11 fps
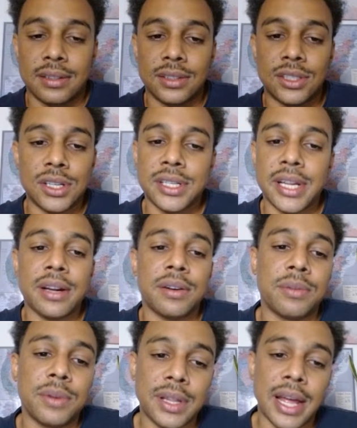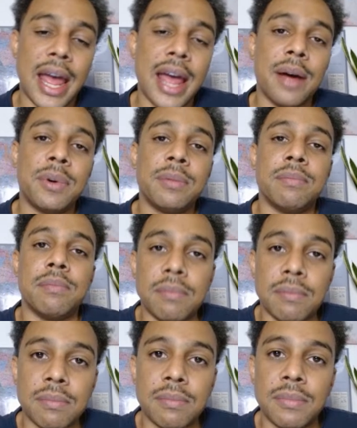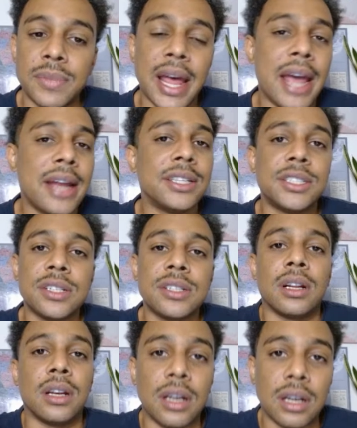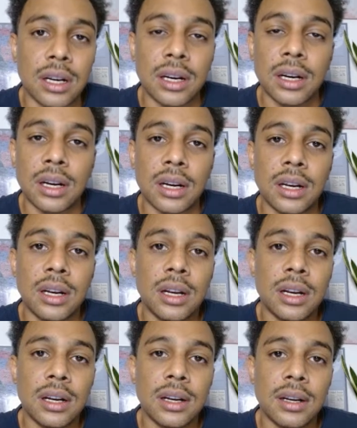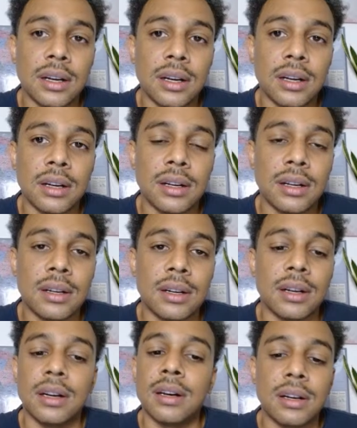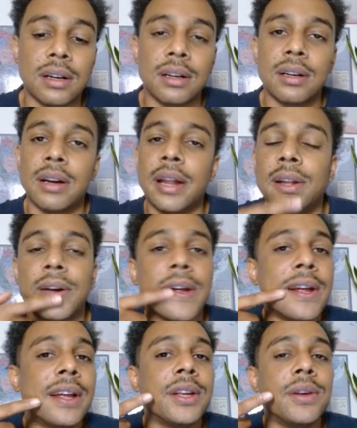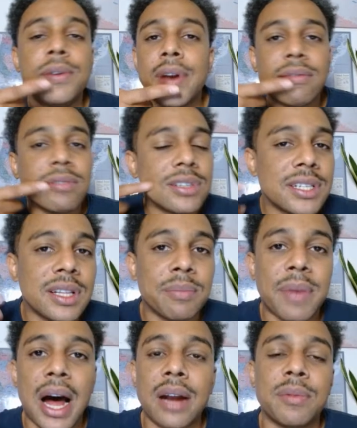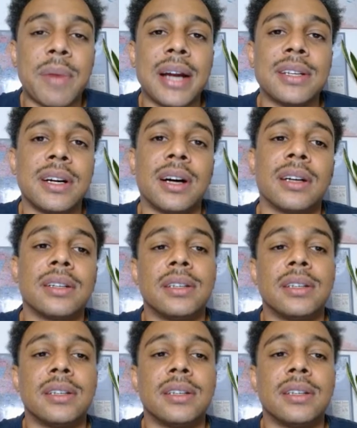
Just like with the M, the N is just and look, you never see the bottom of my tongue.